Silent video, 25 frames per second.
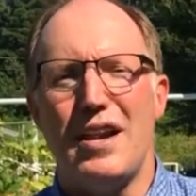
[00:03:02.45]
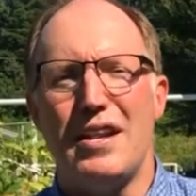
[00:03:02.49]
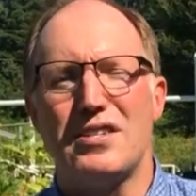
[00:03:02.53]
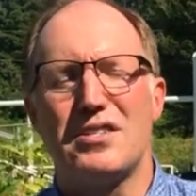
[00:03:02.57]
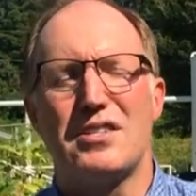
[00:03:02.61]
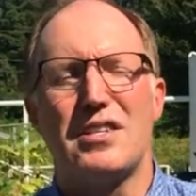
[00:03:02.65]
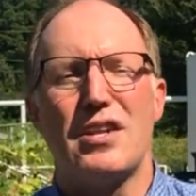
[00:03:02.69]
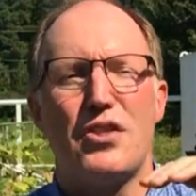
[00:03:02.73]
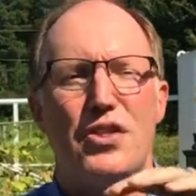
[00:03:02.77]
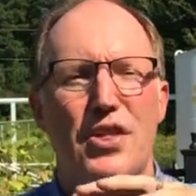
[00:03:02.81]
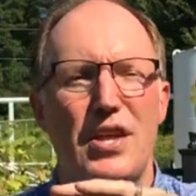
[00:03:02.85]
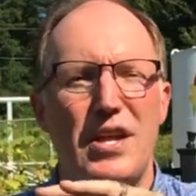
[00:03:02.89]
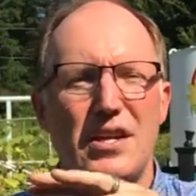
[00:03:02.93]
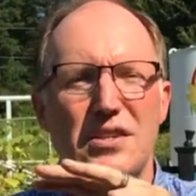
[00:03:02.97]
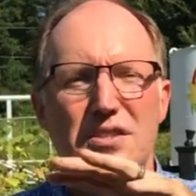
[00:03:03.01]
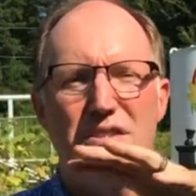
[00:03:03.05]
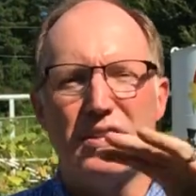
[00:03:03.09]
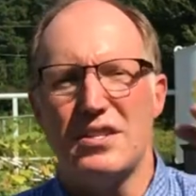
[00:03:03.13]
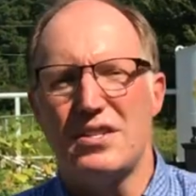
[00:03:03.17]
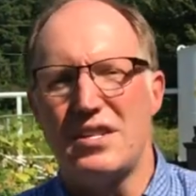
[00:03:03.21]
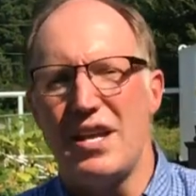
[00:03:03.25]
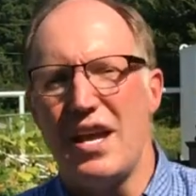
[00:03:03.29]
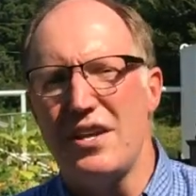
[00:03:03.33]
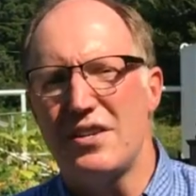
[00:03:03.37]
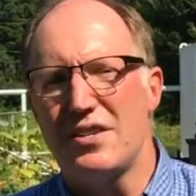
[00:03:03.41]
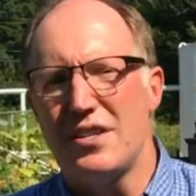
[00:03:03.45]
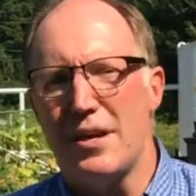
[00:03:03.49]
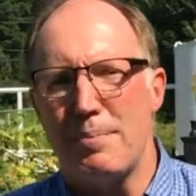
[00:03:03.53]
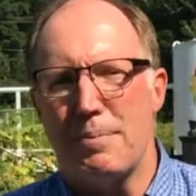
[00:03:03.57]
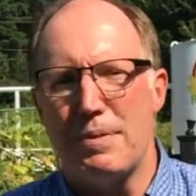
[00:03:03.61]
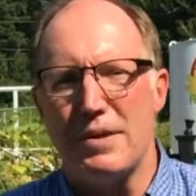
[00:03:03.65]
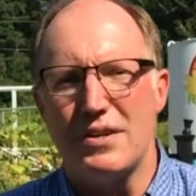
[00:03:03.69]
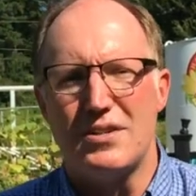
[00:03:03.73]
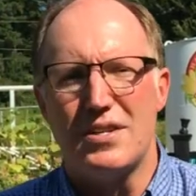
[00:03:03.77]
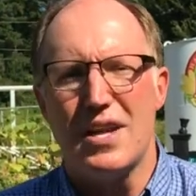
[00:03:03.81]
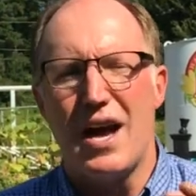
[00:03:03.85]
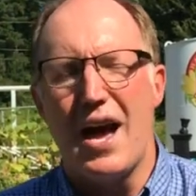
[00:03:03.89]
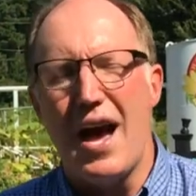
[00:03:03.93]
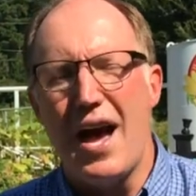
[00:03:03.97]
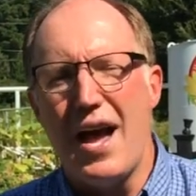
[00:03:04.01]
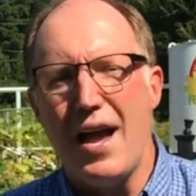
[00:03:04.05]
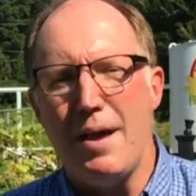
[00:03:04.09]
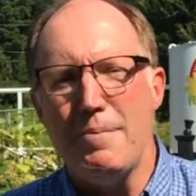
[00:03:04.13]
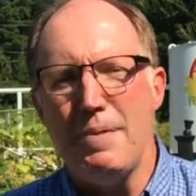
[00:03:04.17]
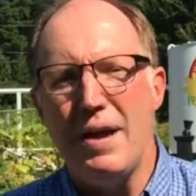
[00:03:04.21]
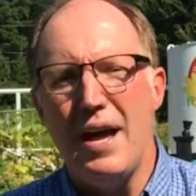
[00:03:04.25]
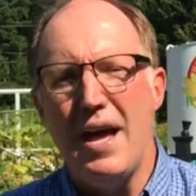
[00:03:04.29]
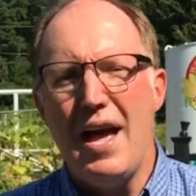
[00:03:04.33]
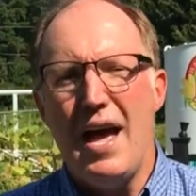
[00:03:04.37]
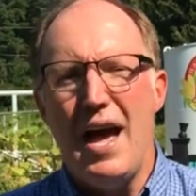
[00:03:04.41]
It's the things that takes up the
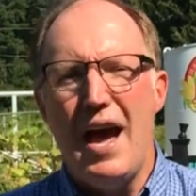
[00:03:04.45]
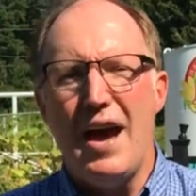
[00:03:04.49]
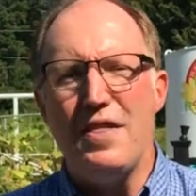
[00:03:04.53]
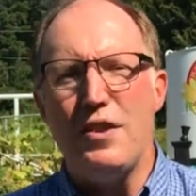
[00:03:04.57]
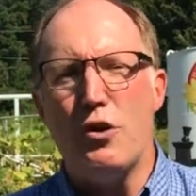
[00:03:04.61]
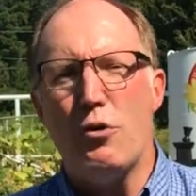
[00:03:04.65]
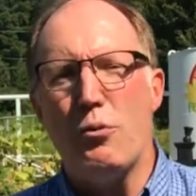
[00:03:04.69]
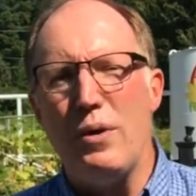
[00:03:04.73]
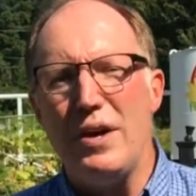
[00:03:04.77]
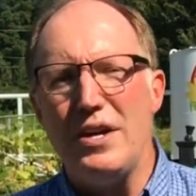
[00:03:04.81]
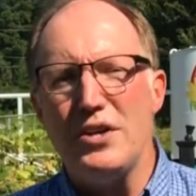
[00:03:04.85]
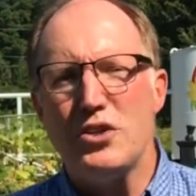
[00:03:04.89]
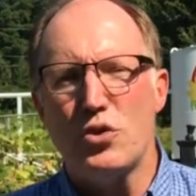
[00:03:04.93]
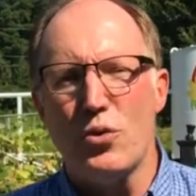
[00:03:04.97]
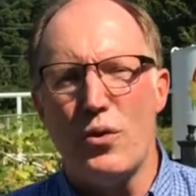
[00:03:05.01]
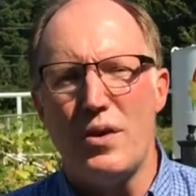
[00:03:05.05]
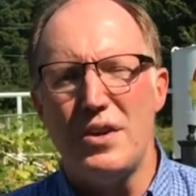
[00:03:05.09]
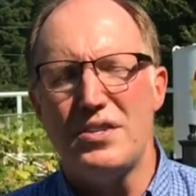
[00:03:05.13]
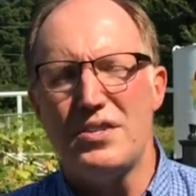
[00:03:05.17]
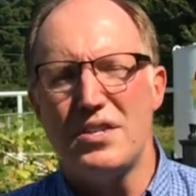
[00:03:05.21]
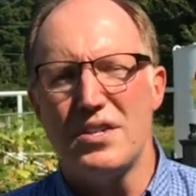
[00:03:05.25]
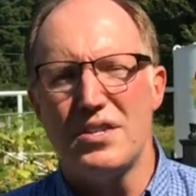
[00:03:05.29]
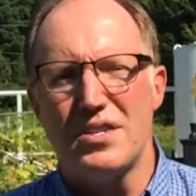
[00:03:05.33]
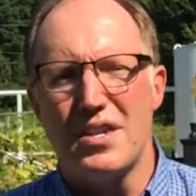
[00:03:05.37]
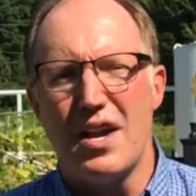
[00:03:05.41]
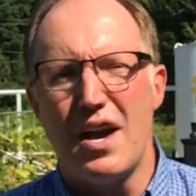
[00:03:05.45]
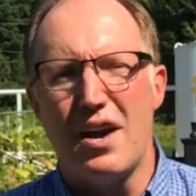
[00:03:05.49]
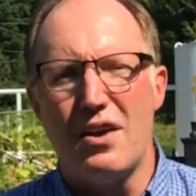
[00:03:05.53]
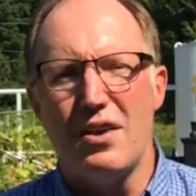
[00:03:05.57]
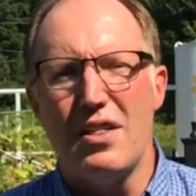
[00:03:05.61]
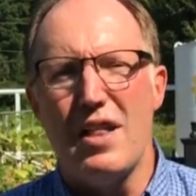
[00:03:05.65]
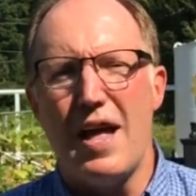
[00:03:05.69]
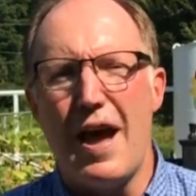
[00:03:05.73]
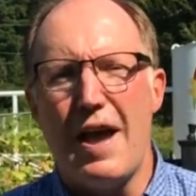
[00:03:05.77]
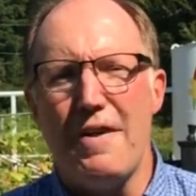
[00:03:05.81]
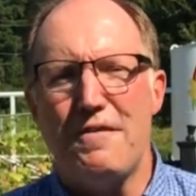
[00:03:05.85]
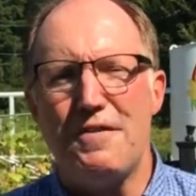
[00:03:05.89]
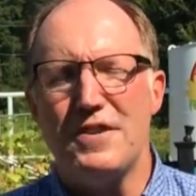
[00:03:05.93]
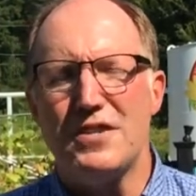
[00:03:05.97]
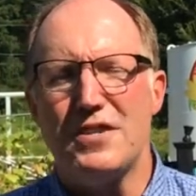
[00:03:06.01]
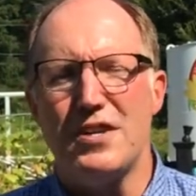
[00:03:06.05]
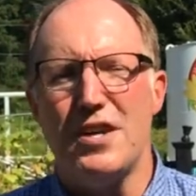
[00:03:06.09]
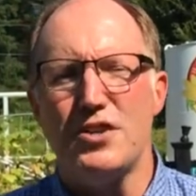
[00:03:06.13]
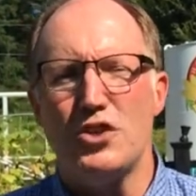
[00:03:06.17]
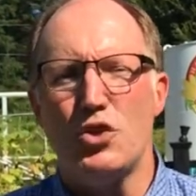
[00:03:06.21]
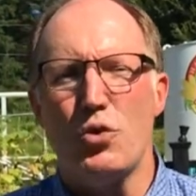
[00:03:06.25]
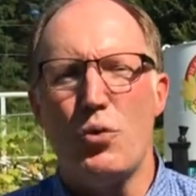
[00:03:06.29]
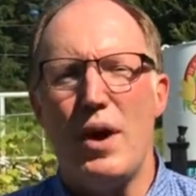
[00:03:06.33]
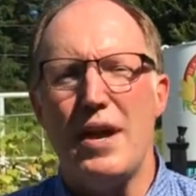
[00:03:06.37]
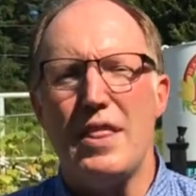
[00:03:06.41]
time and the resources in our life in
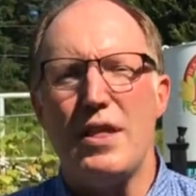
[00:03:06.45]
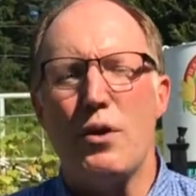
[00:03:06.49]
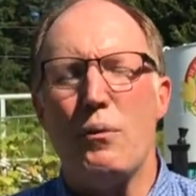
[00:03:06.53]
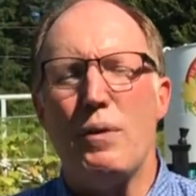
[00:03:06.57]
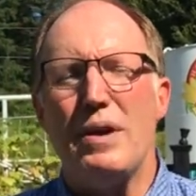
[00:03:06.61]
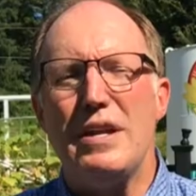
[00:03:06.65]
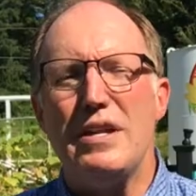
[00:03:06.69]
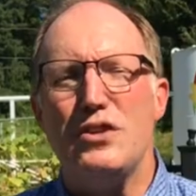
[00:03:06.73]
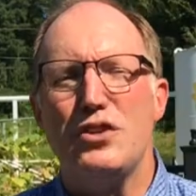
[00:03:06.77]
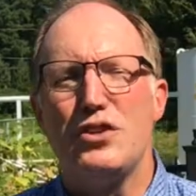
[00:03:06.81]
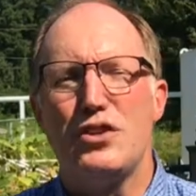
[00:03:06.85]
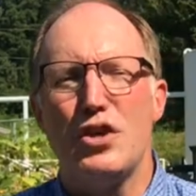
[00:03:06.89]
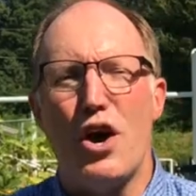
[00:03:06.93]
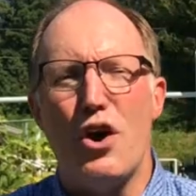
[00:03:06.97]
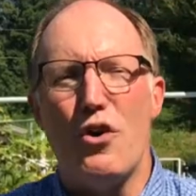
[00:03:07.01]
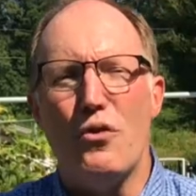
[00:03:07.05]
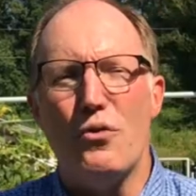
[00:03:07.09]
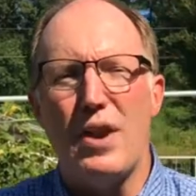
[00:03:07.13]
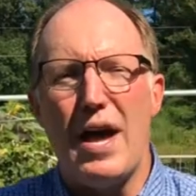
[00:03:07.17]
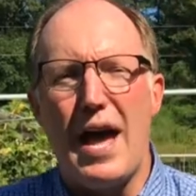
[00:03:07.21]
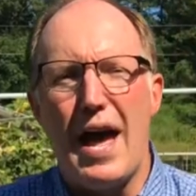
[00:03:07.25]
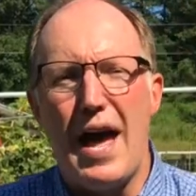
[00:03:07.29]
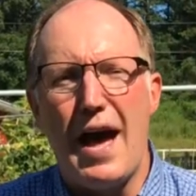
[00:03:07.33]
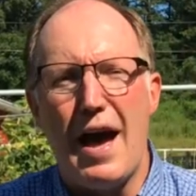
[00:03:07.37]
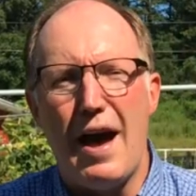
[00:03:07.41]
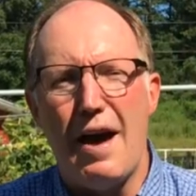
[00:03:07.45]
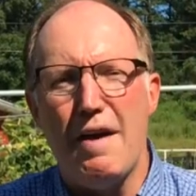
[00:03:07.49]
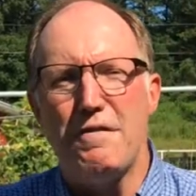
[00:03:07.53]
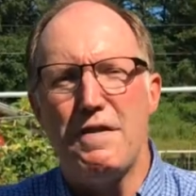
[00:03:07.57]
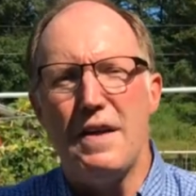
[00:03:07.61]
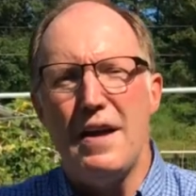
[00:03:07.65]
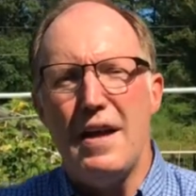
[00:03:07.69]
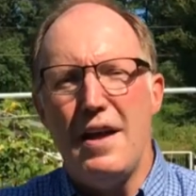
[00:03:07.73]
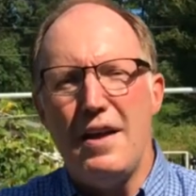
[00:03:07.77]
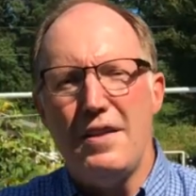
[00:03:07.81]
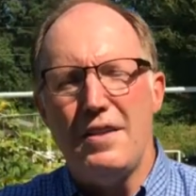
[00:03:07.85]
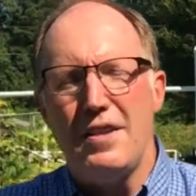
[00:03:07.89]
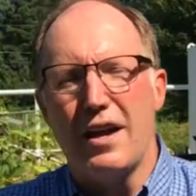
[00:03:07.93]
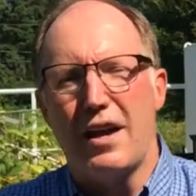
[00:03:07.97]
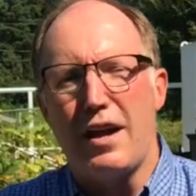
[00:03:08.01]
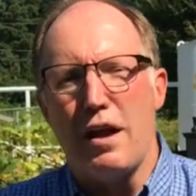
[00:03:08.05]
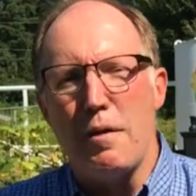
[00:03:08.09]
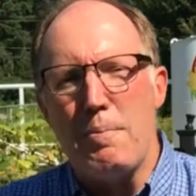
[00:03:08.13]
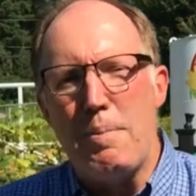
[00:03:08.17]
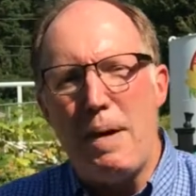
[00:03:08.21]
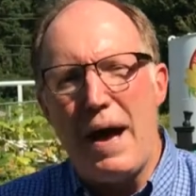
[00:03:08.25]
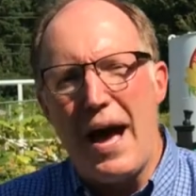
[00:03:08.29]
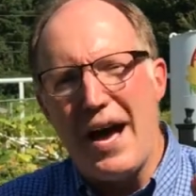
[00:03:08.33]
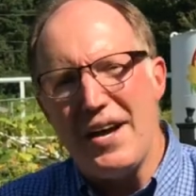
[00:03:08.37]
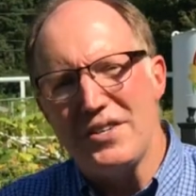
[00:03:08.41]
such a way that we don't have the
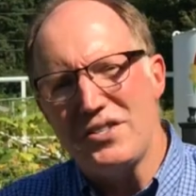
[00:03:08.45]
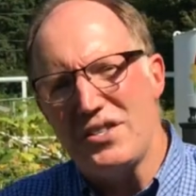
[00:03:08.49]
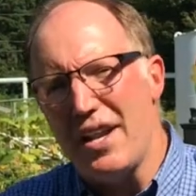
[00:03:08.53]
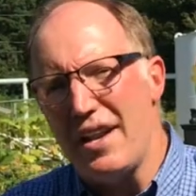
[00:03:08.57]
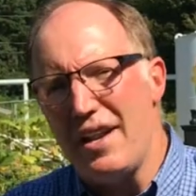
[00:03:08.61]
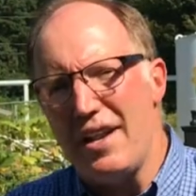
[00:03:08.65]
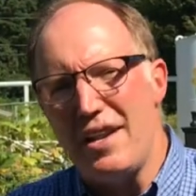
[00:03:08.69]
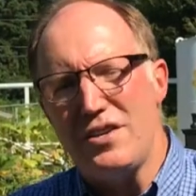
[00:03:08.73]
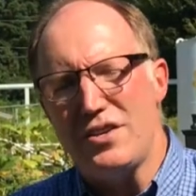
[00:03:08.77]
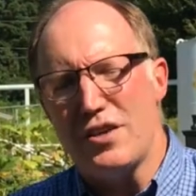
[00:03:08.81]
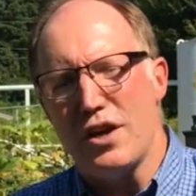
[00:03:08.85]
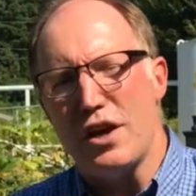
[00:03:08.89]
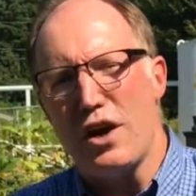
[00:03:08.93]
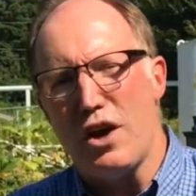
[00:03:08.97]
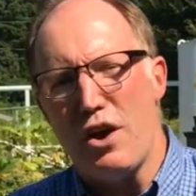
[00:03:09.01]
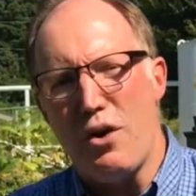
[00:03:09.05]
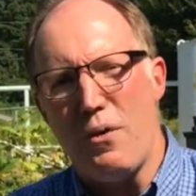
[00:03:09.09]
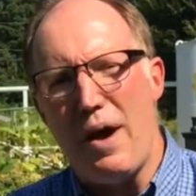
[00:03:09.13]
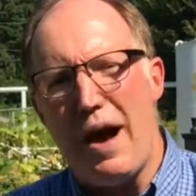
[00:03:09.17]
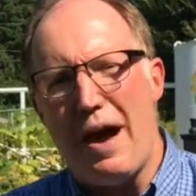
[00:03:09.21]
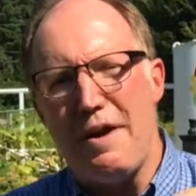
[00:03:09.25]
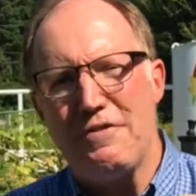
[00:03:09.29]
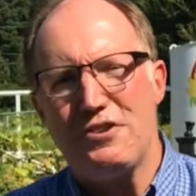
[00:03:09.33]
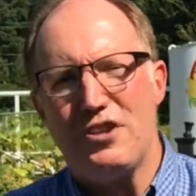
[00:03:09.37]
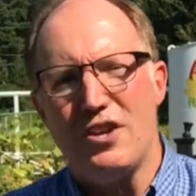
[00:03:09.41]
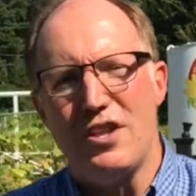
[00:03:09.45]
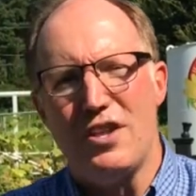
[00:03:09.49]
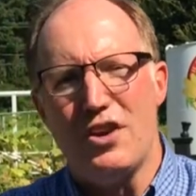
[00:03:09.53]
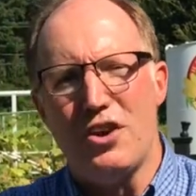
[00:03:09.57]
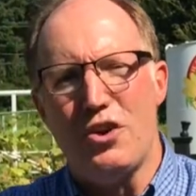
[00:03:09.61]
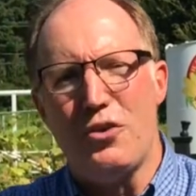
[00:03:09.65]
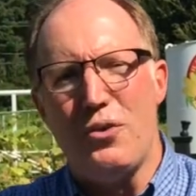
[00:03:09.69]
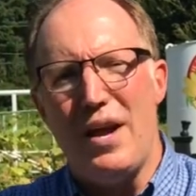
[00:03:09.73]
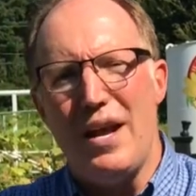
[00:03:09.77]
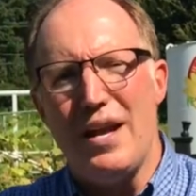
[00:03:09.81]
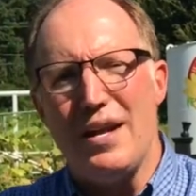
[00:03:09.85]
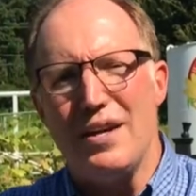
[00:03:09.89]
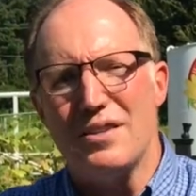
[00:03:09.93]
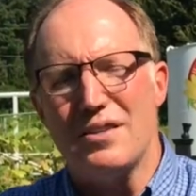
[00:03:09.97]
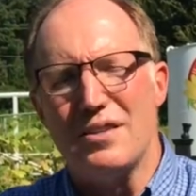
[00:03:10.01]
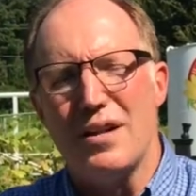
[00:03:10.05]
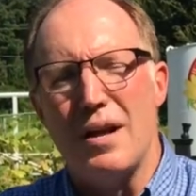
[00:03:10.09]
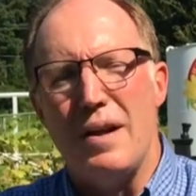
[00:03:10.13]
capacity to go after the great.